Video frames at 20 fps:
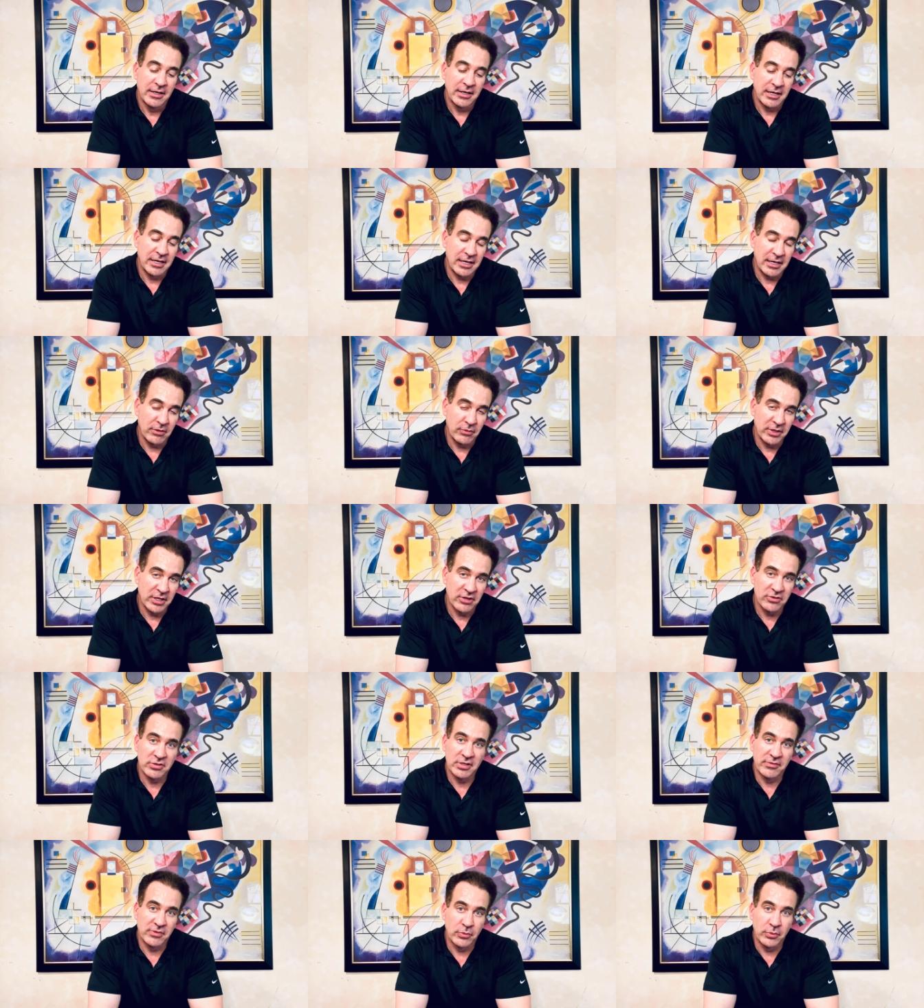and we
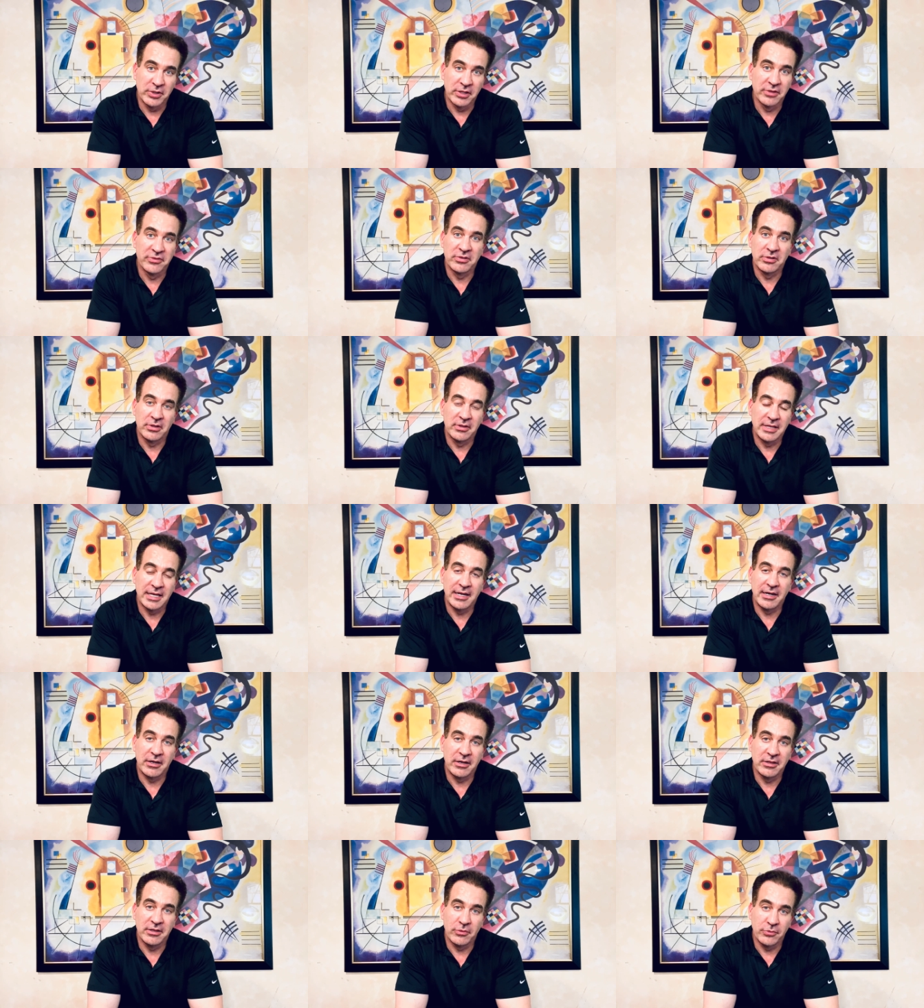also have a realtor in that
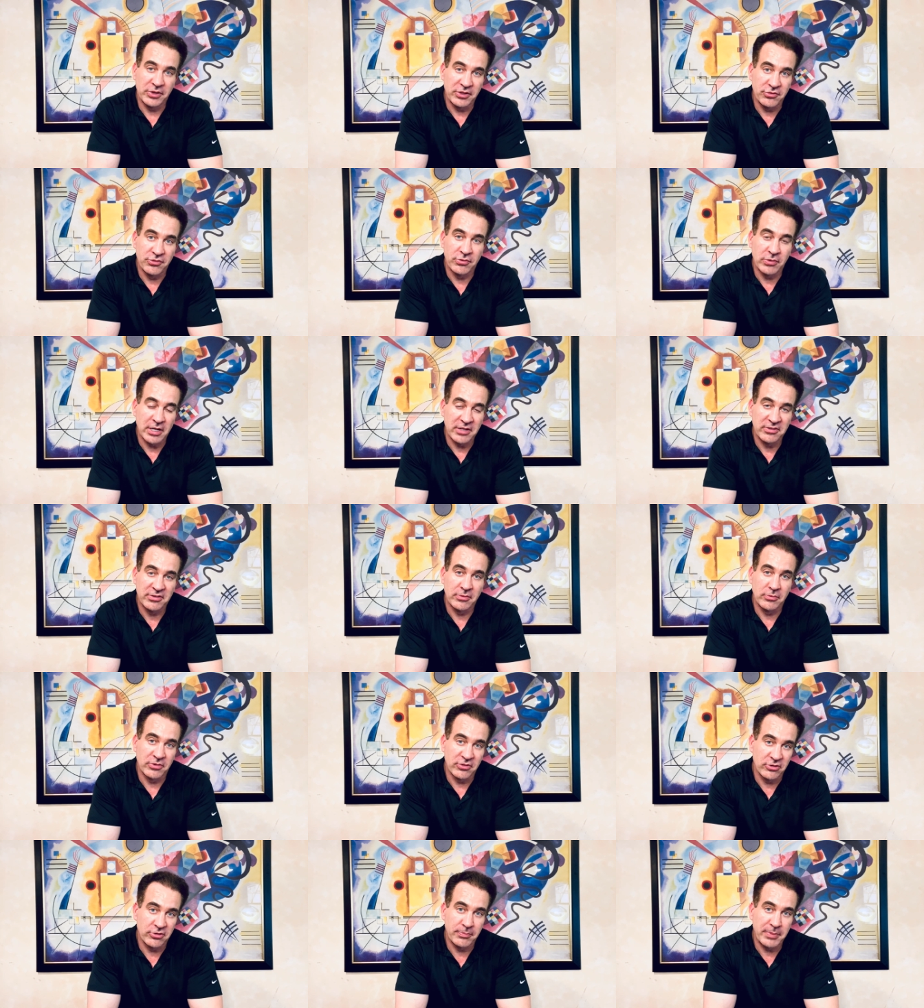area that we trust and
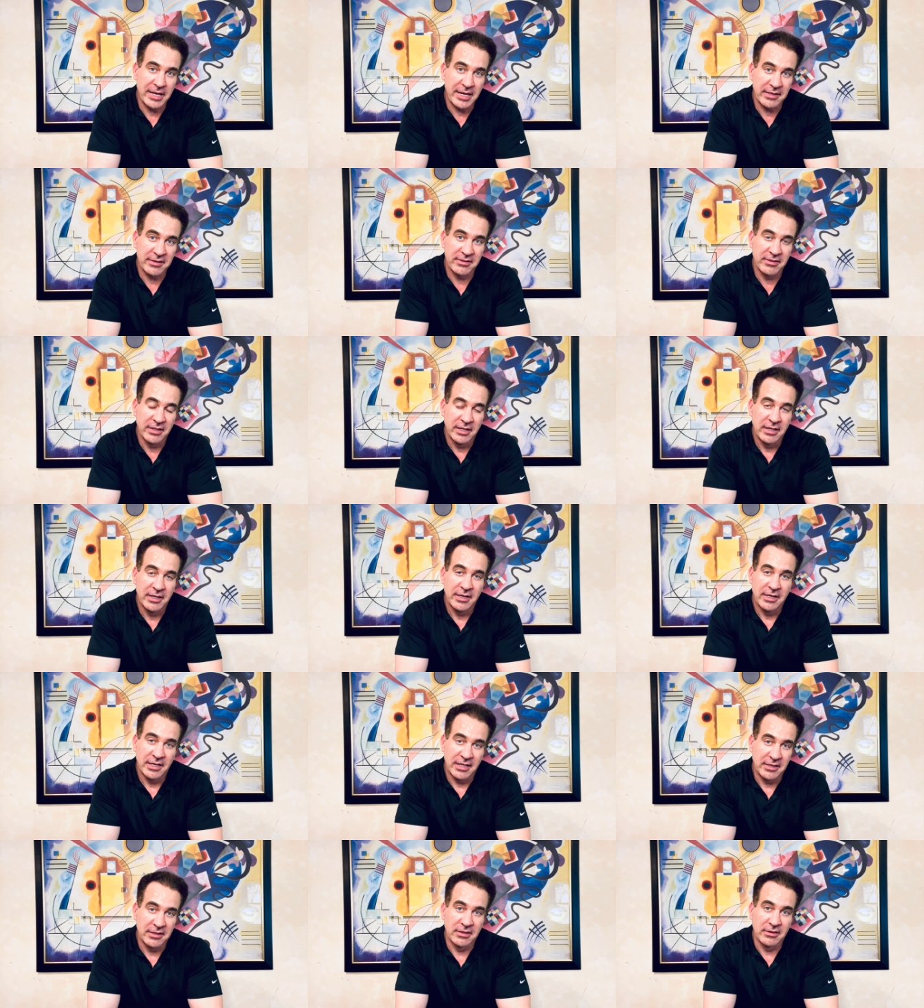respect in